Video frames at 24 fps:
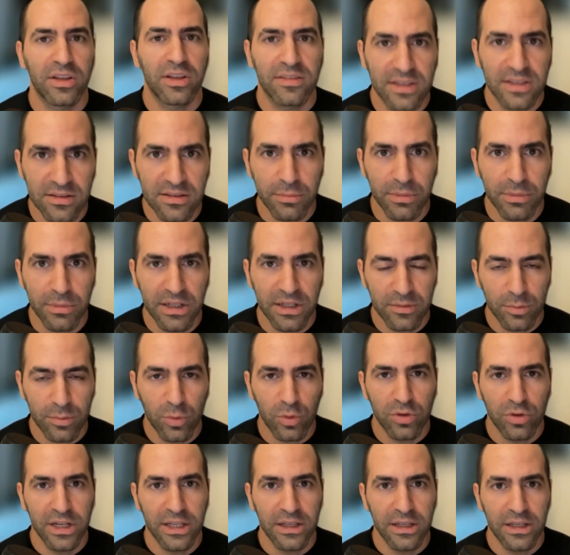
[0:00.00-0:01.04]
sentiment
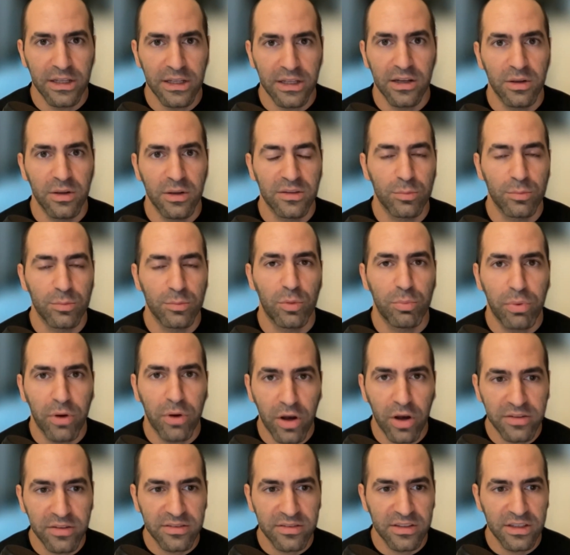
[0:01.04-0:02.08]
is more
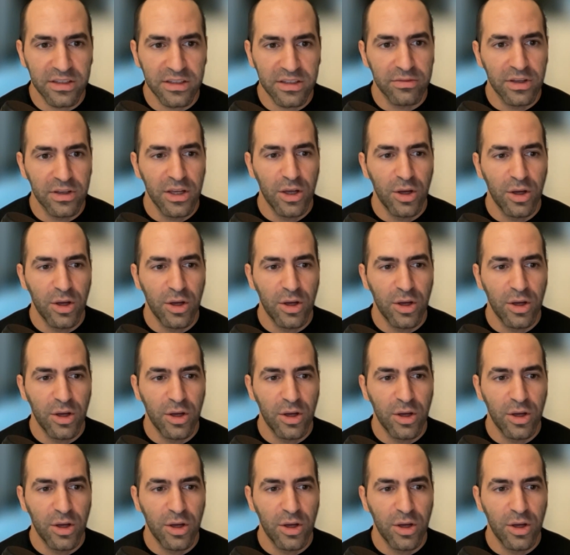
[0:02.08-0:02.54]
positive.